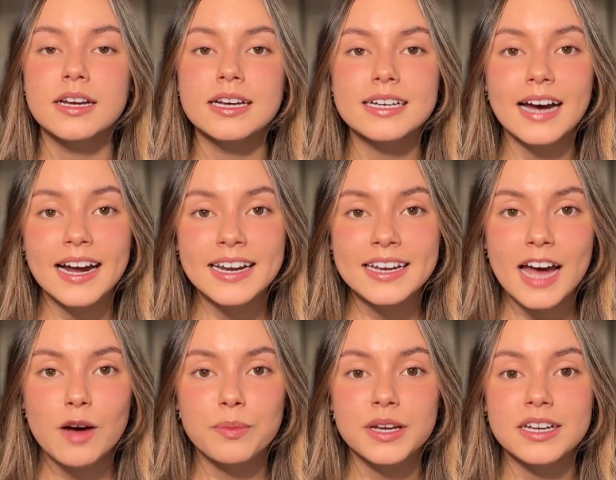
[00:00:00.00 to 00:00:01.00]
guiding
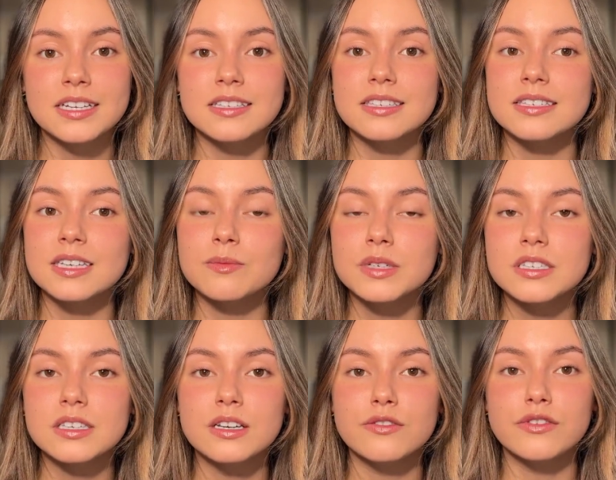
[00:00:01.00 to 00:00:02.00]
applicants
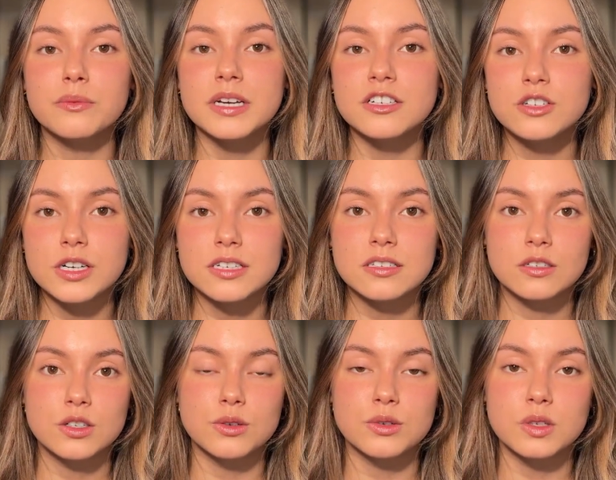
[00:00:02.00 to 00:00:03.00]
seamlessly from interest
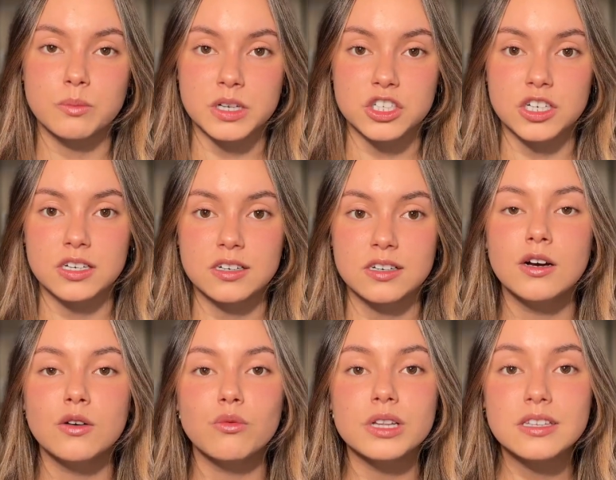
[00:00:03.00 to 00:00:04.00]
to submission.
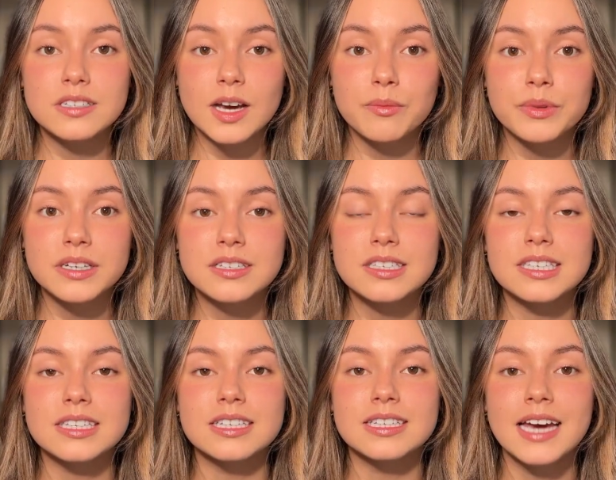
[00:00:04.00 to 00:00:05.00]
With the templates,
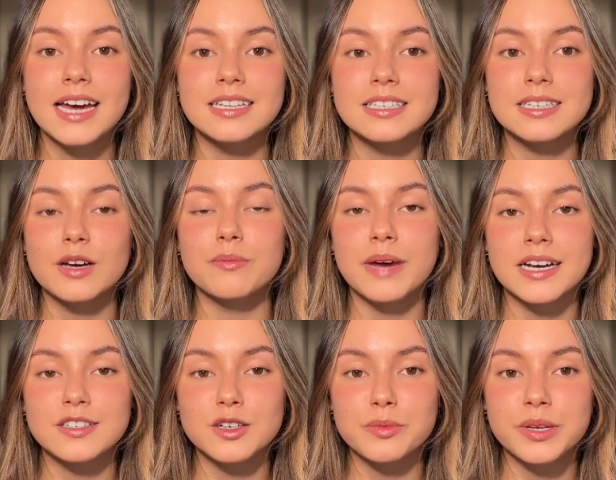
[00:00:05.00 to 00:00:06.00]
the 10-step
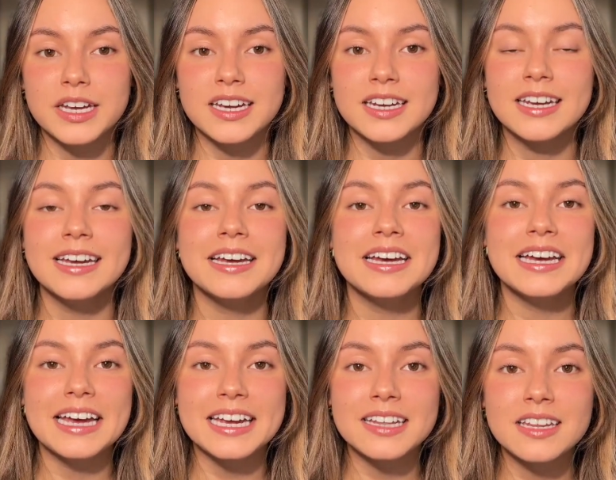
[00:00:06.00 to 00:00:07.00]
master plan,
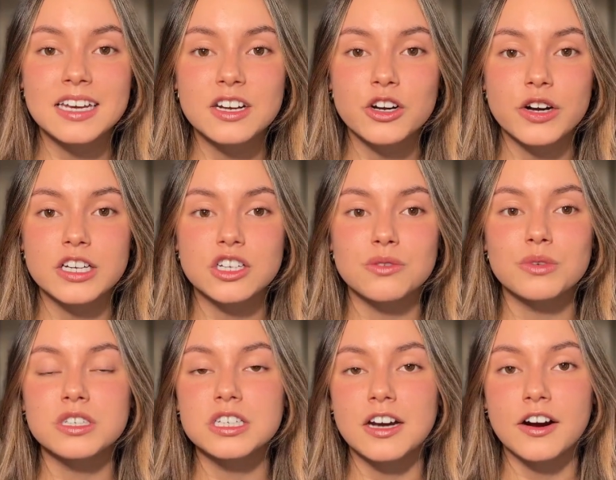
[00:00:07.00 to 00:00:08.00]
and the integration with
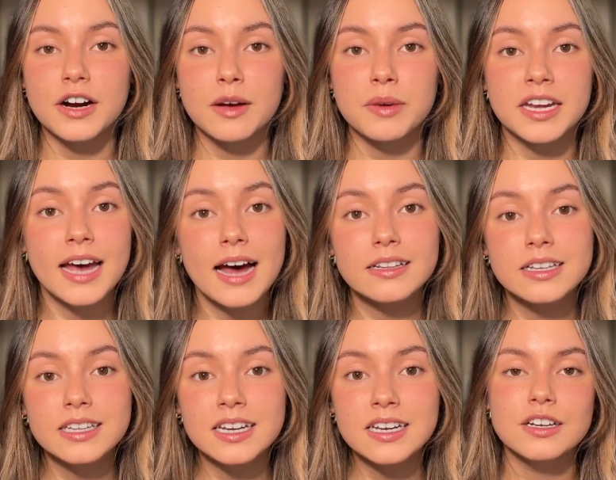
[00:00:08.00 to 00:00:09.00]
CRM and
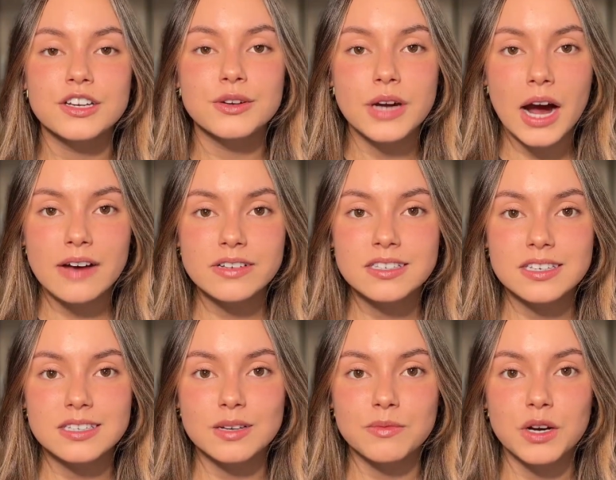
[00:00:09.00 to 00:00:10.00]
Calendly, you now have a
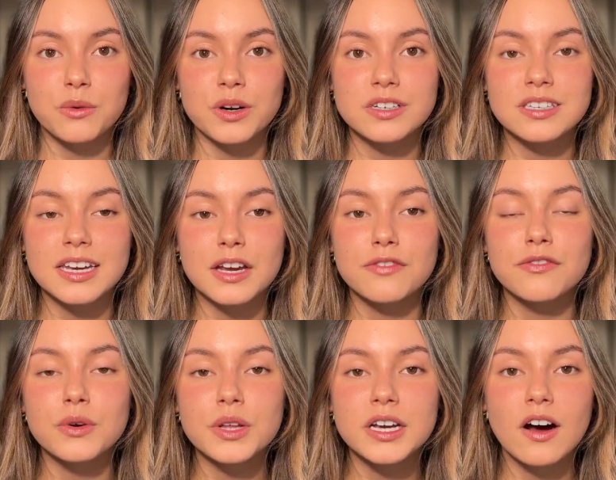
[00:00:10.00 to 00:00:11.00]
system that works like a
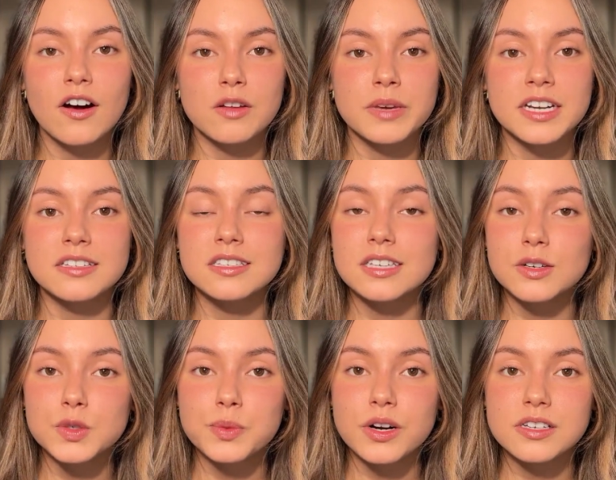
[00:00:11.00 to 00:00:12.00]
fully automated sales
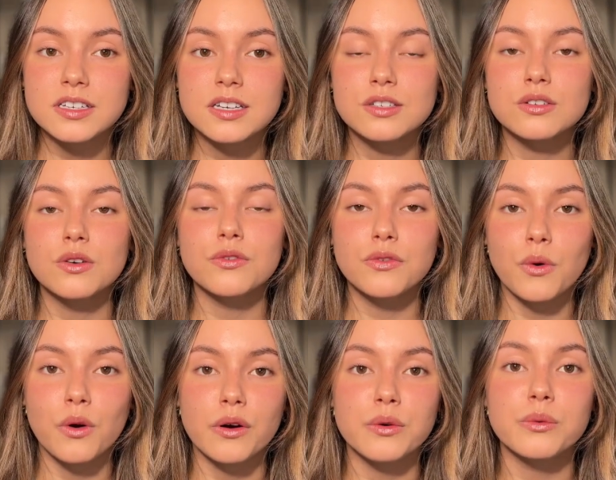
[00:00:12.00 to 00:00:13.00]
process
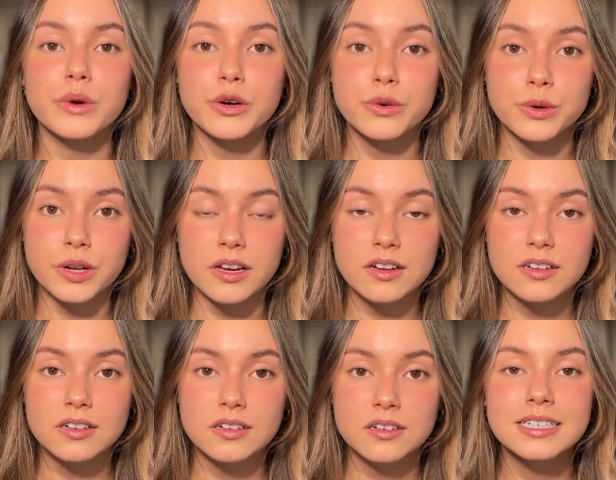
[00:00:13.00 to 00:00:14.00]
for recruiting.
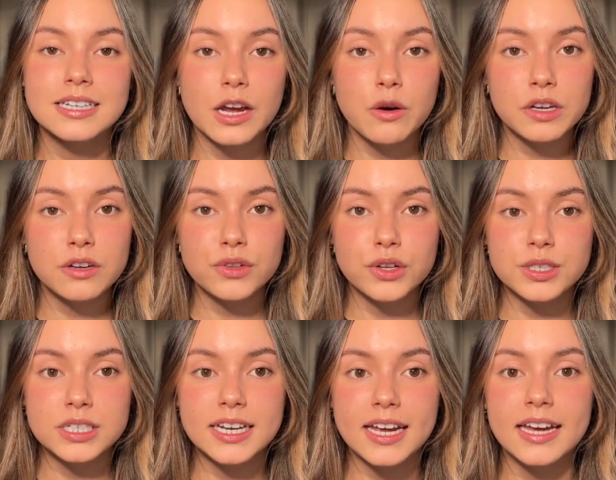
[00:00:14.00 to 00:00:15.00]
Take what you've learned
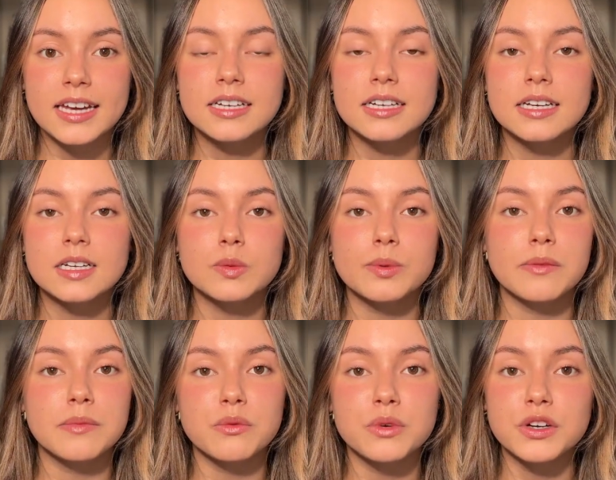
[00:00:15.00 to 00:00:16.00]
today,
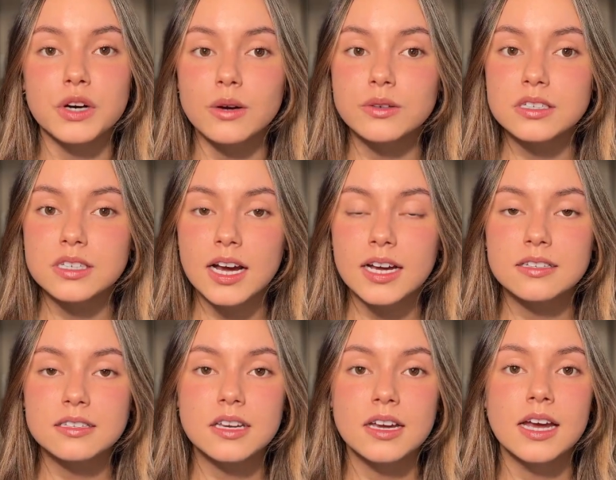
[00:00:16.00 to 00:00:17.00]
experiment with your own
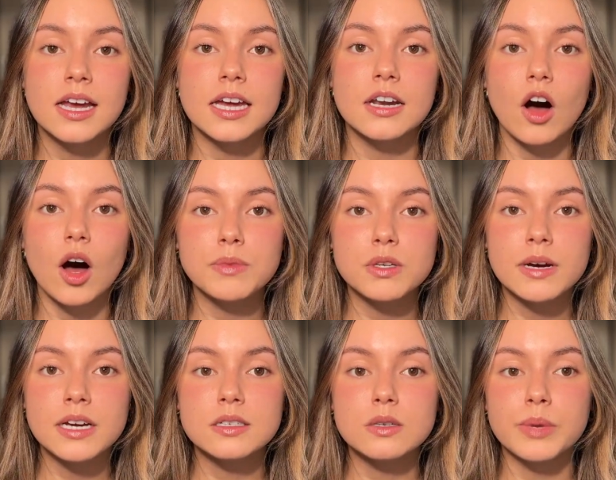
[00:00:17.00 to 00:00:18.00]
designs, and
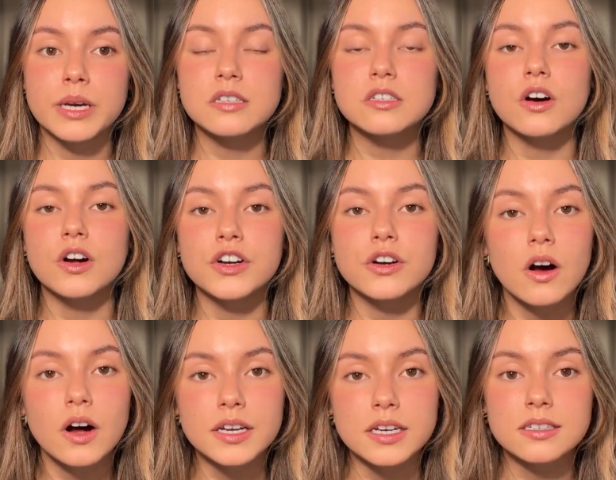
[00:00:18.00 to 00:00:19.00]
optimize based on your
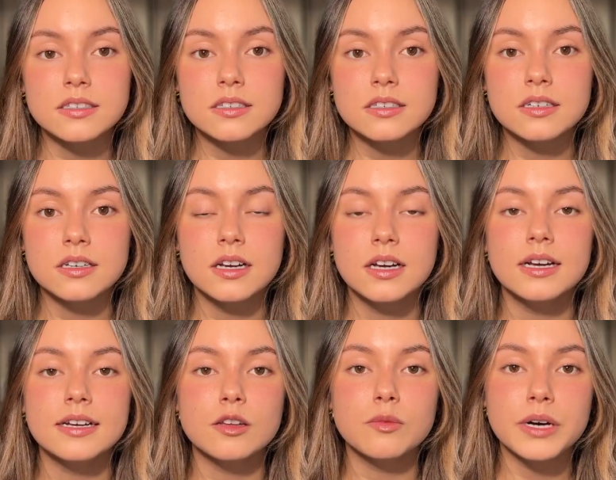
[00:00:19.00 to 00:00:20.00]
audience.
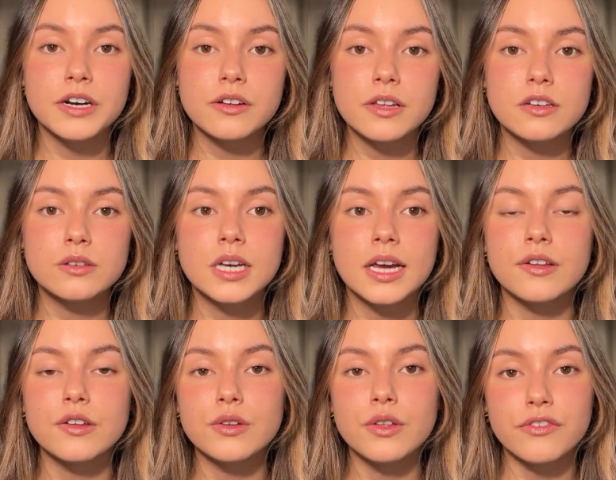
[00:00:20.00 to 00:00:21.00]
The better that you
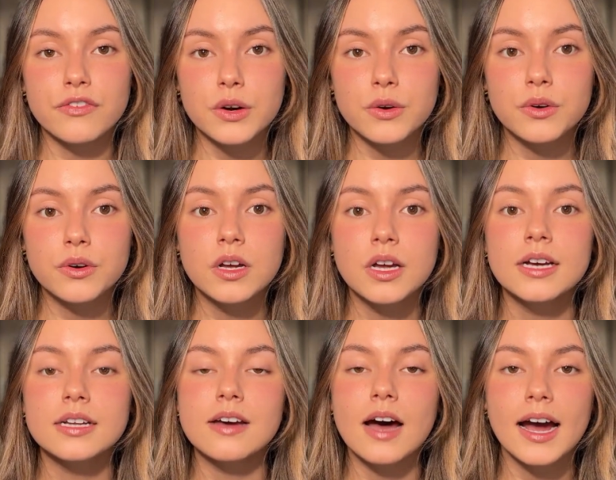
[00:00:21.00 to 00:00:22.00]
tailor the funnel,
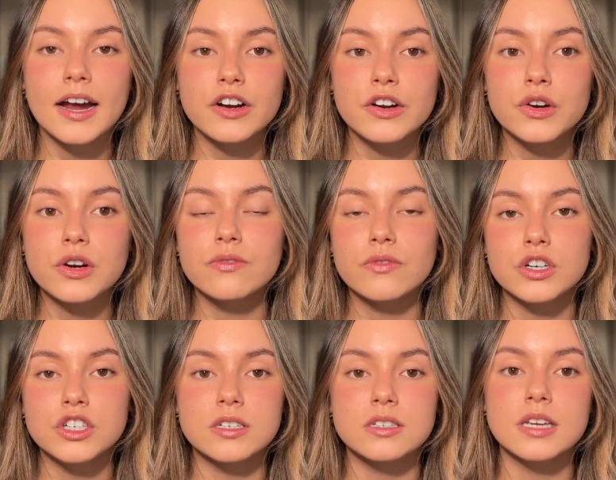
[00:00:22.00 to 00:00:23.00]
the higher your
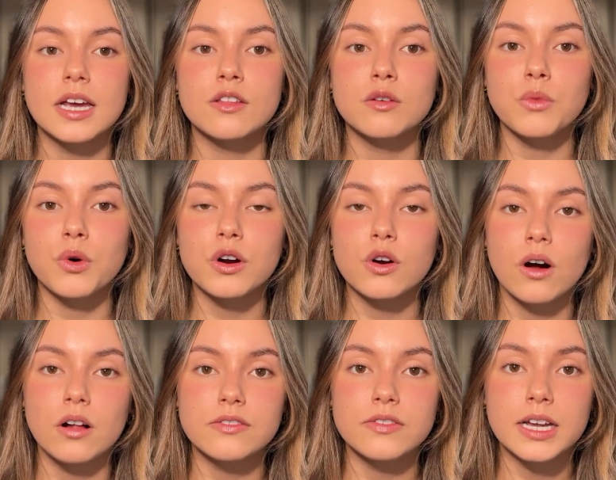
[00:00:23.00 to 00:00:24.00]
conversions and the more
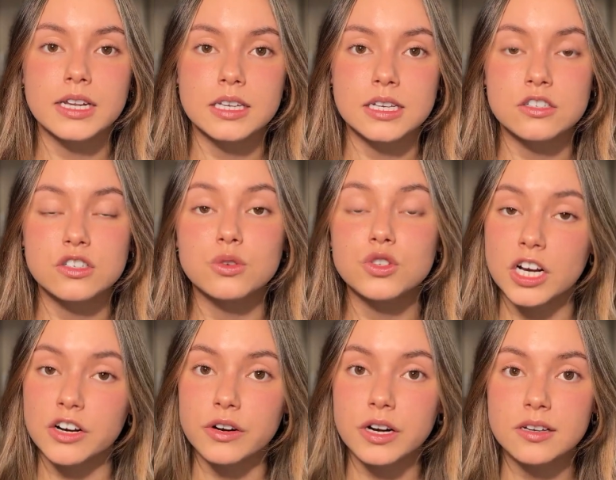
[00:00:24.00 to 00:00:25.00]
qualified leads you'll
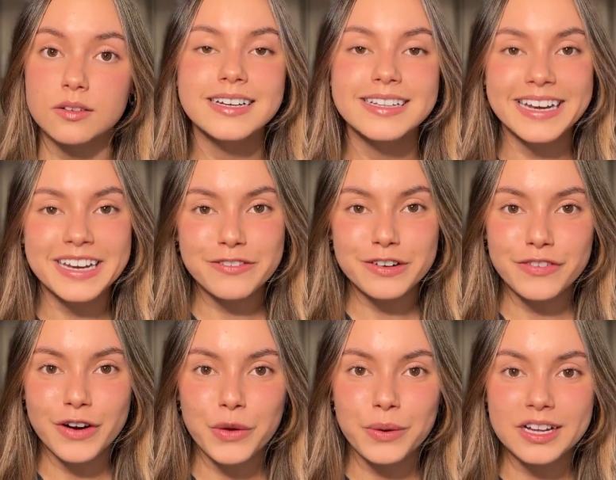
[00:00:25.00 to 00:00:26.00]
generate. Thank you for
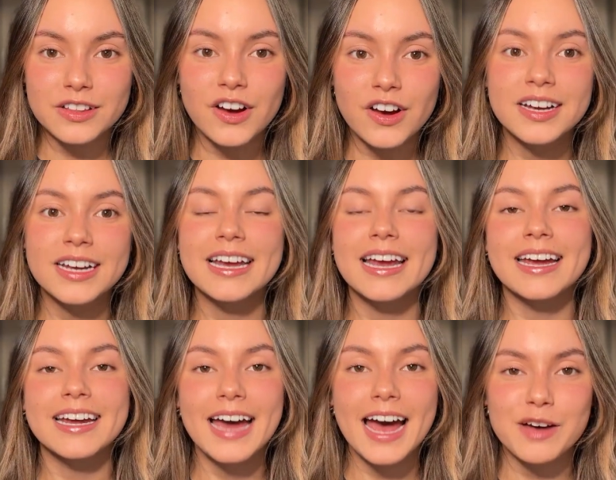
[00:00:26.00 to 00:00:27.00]
following along,
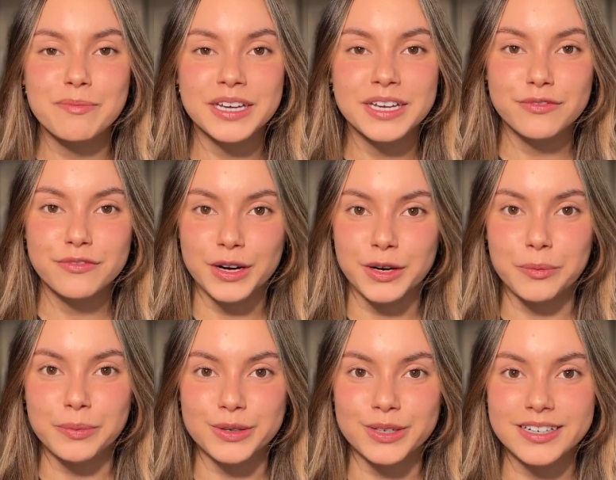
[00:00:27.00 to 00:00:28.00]
and happy funnel
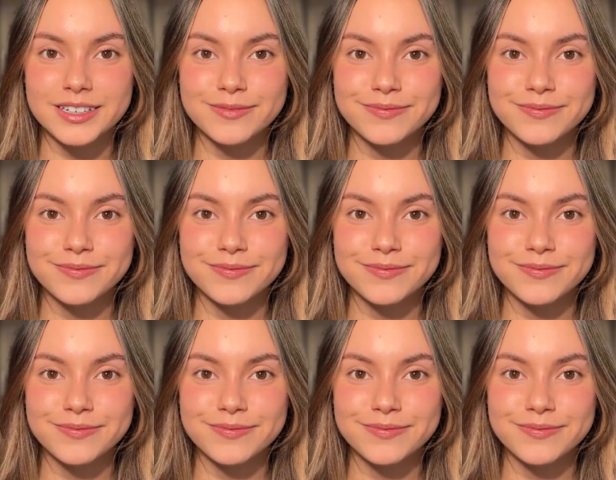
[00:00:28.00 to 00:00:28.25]
building.